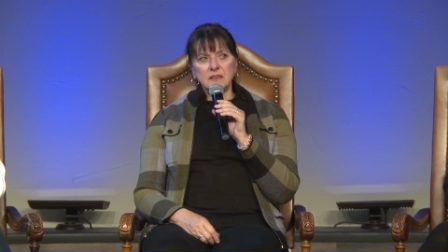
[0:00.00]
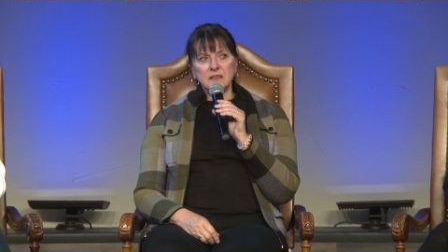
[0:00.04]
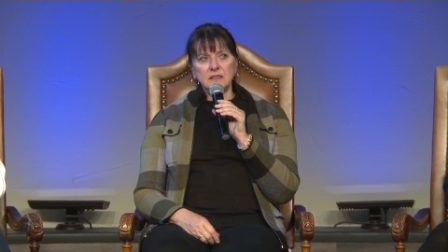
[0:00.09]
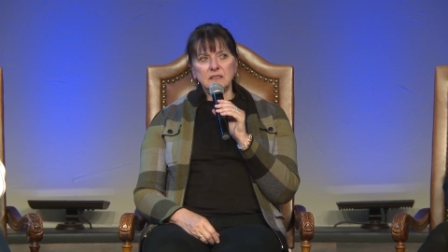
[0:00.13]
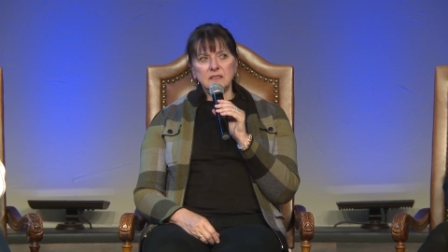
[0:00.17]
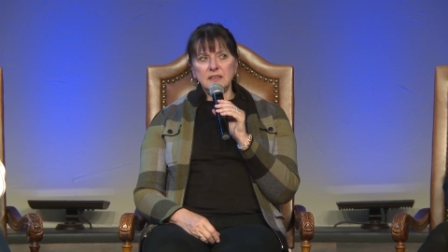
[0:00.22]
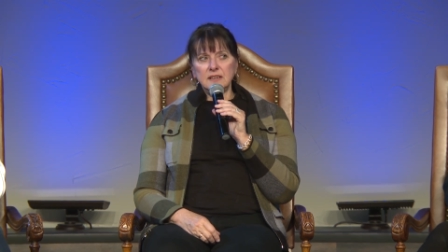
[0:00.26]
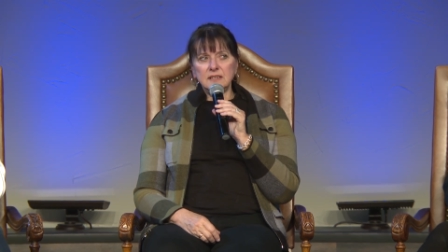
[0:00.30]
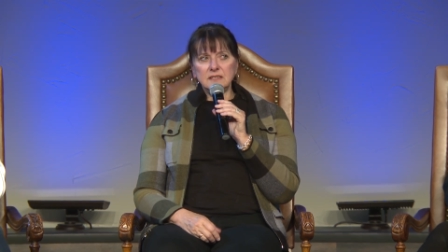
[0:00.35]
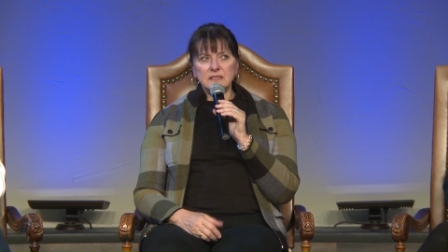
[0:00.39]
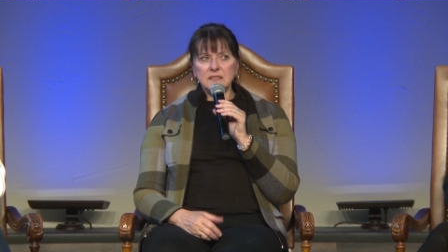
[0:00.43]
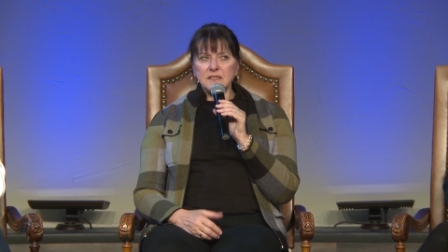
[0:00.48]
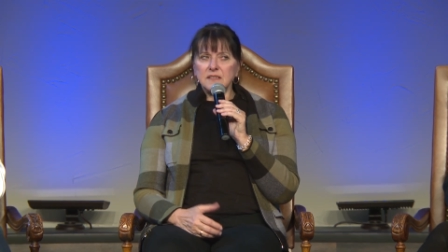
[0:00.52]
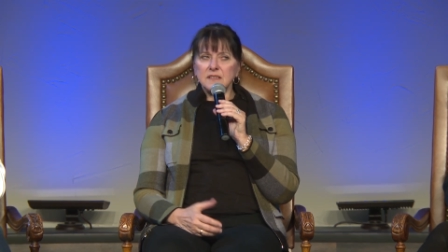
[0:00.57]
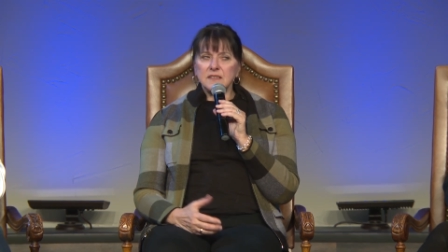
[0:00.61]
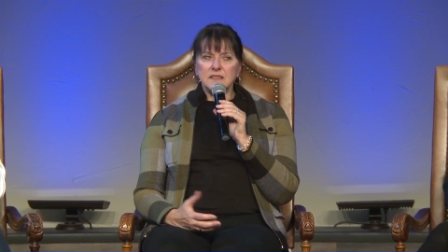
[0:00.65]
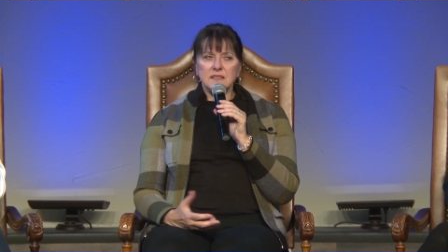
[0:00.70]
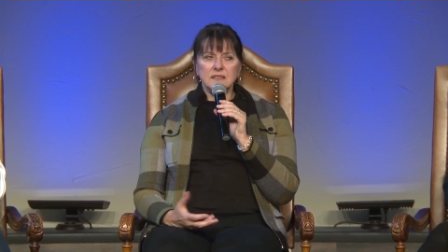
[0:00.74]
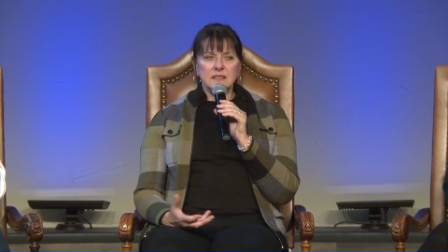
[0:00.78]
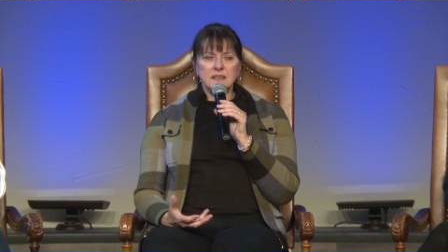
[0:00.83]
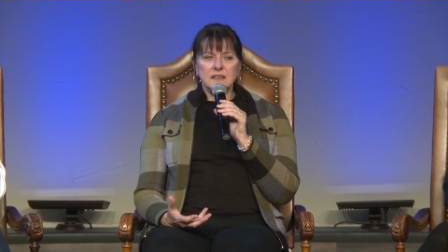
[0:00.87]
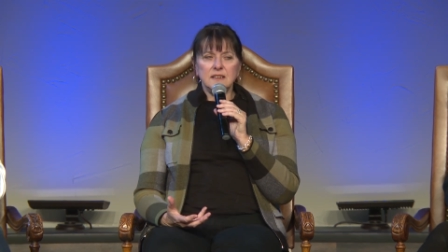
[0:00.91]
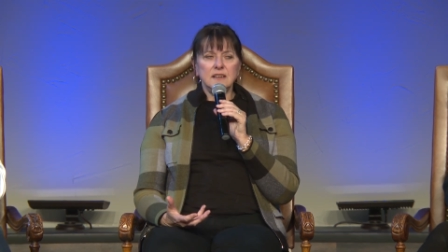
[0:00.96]
that
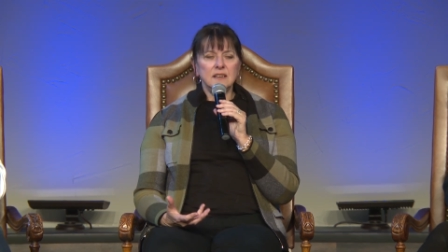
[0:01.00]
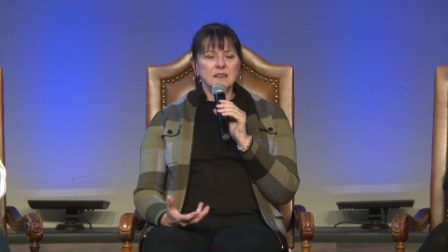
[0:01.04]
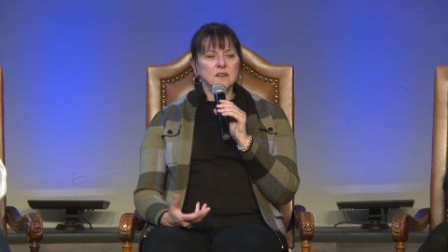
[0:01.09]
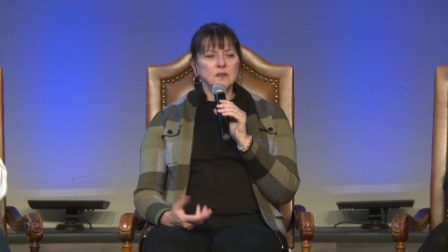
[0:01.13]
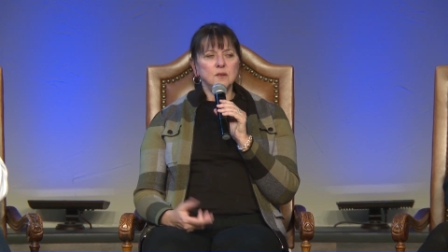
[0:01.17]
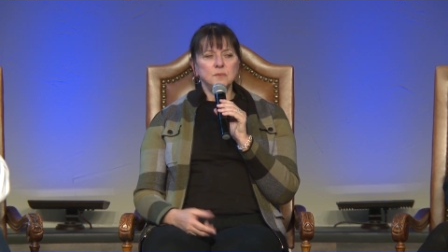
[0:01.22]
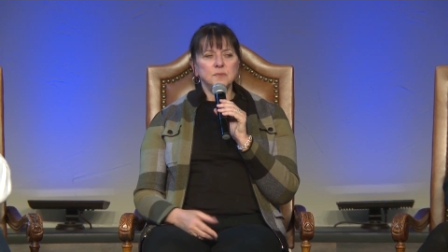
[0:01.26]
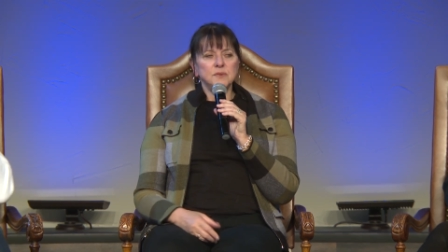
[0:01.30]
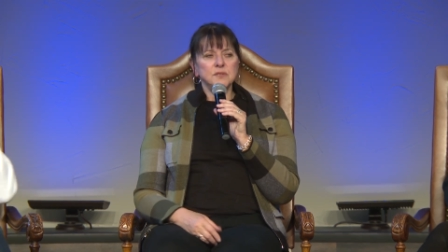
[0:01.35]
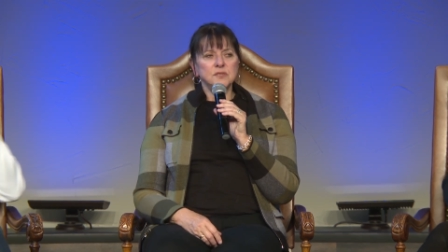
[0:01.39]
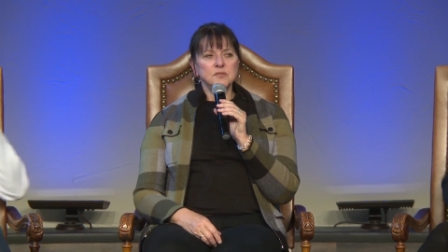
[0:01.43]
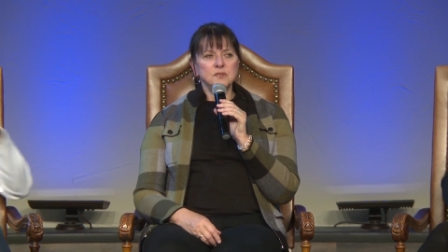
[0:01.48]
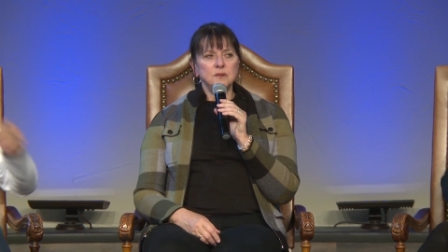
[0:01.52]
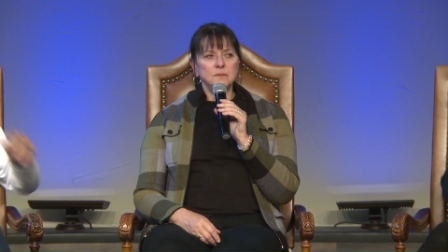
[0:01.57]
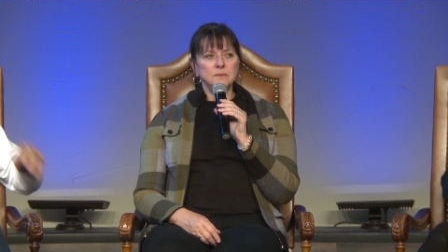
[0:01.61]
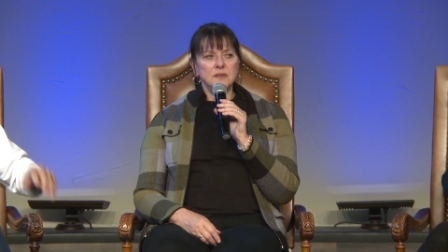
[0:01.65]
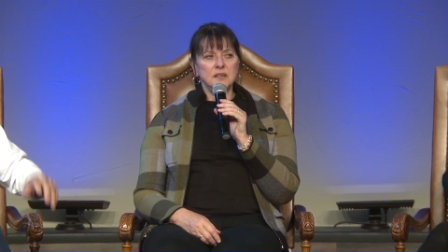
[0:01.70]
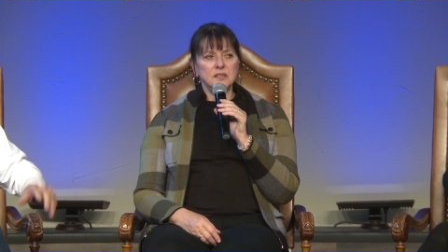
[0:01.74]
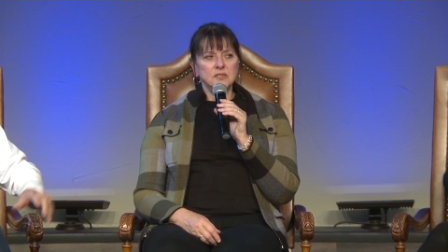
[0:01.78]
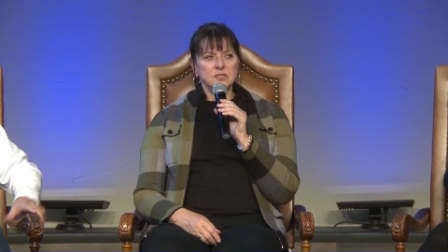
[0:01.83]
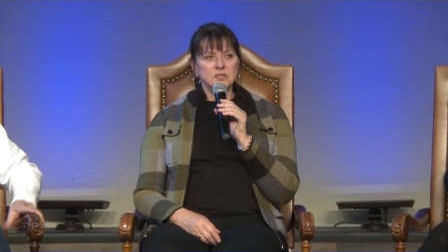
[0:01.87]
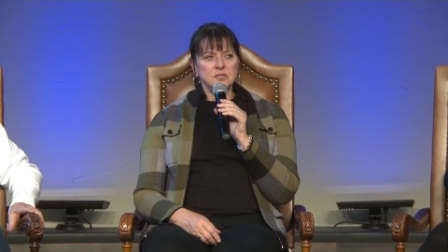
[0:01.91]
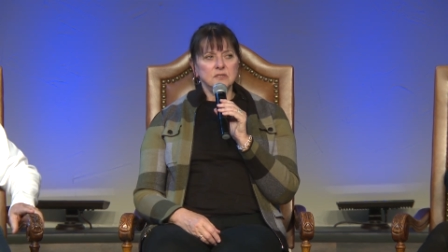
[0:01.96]
helps so
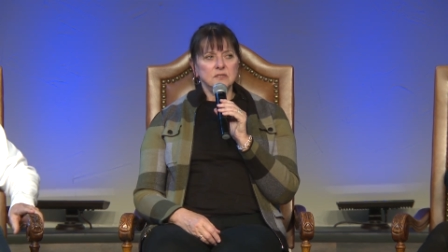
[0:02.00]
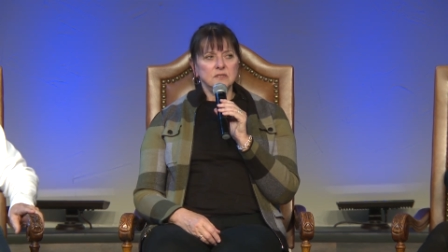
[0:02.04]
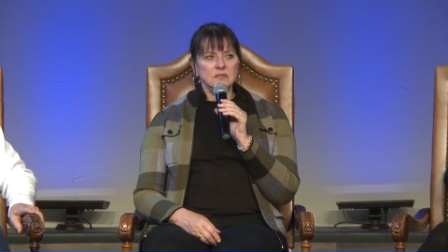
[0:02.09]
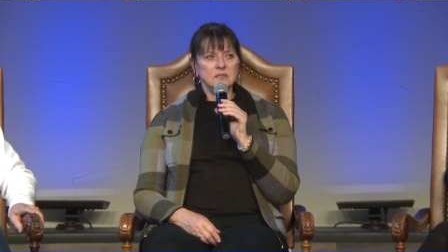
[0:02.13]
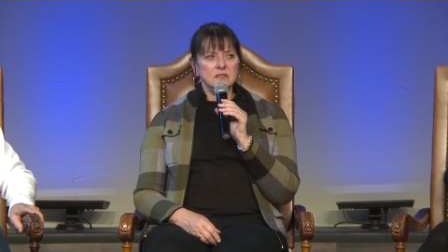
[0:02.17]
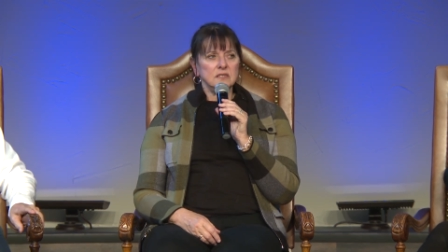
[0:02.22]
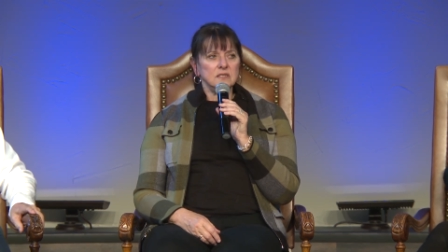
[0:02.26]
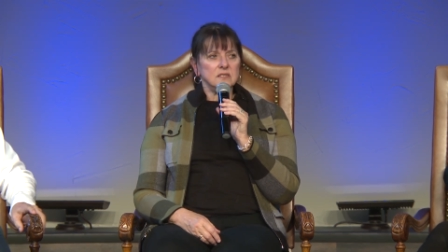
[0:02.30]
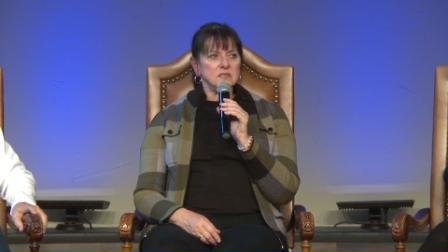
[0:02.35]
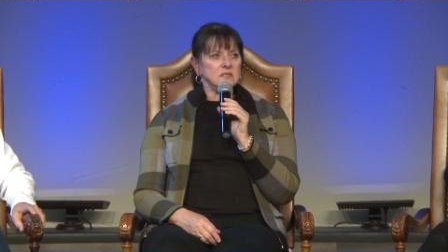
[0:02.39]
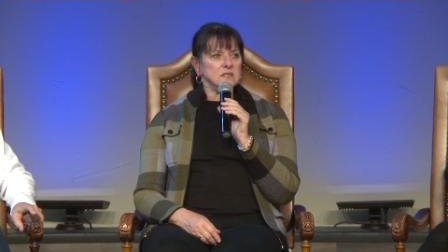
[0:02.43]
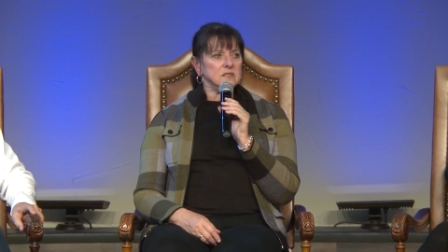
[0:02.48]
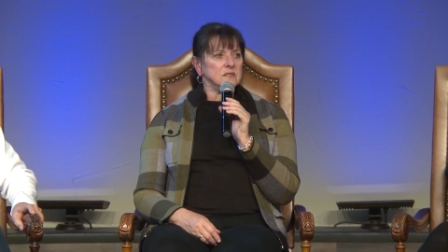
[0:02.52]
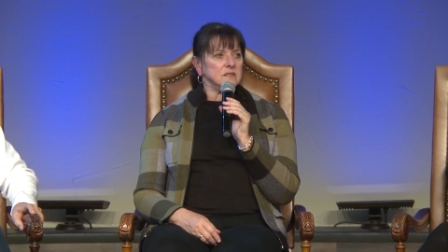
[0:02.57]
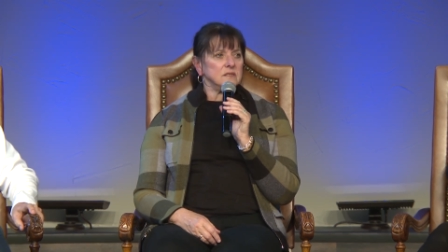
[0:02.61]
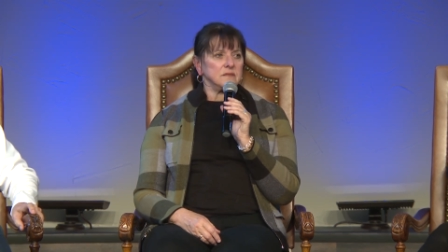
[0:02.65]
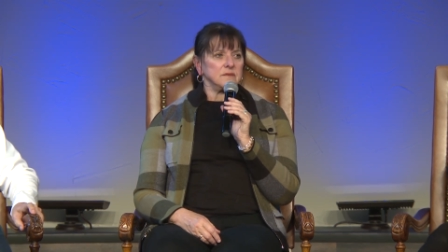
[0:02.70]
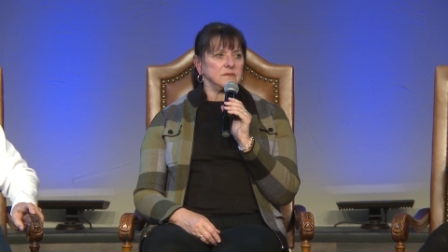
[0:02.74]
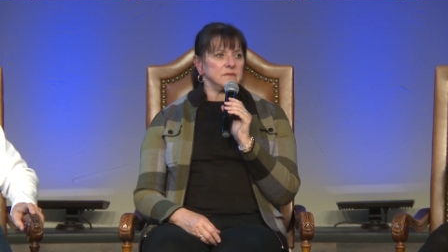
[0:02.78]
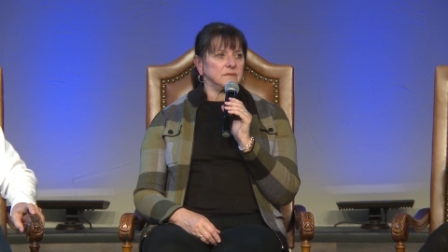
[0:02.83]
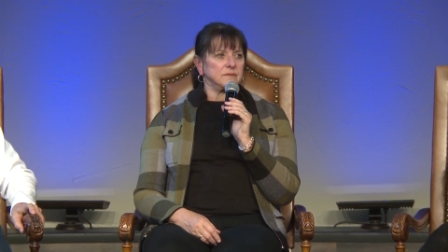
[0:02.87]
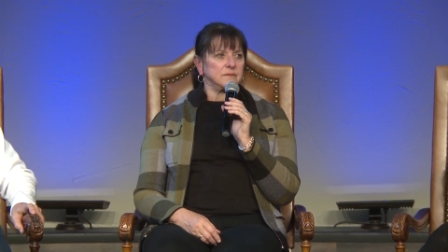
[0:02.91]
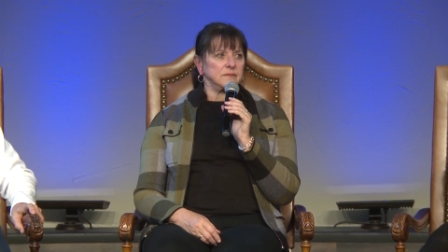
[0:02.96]
much. That's
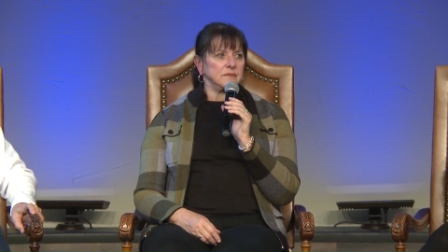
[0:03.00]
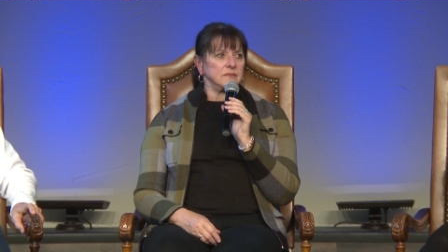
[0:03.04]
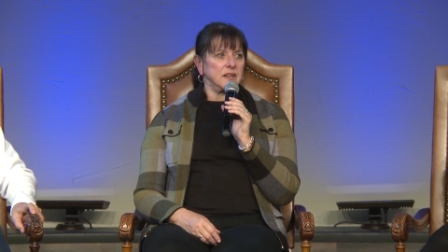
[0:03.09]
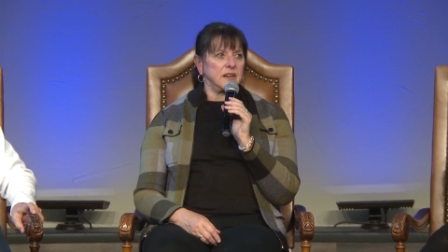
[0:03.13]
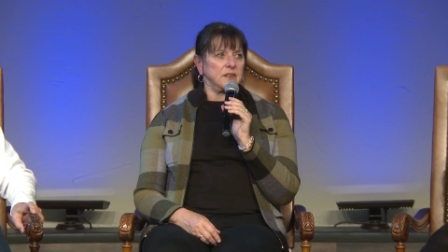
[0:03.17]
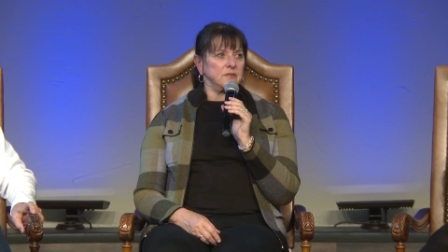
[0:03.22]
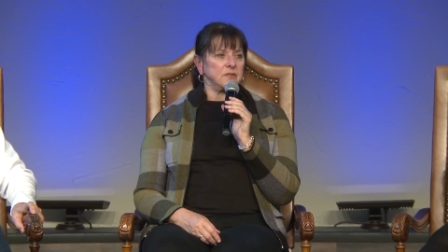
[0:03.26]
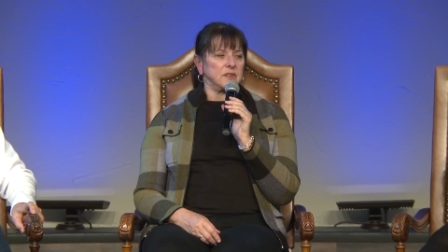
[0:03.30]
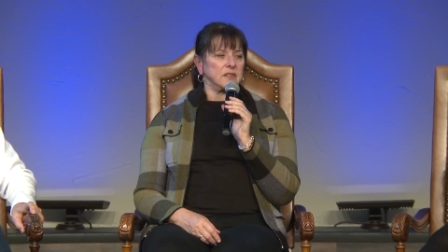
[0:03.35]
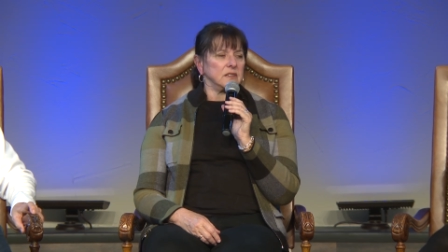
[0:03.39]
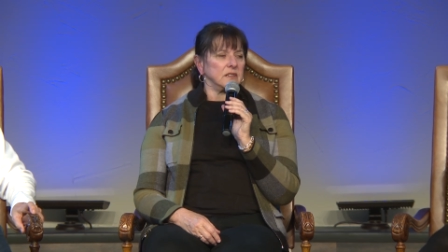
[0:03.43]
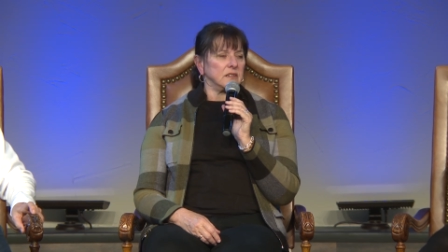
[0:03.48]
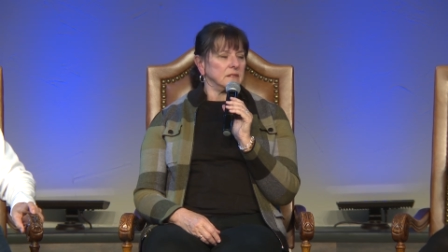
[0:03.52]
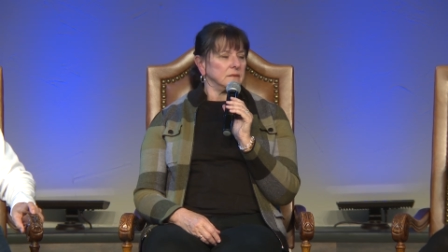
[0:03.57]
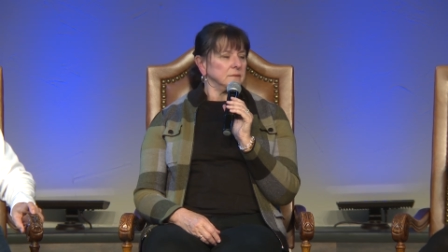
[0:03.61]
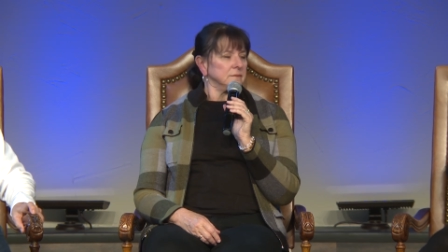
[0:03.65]
everything.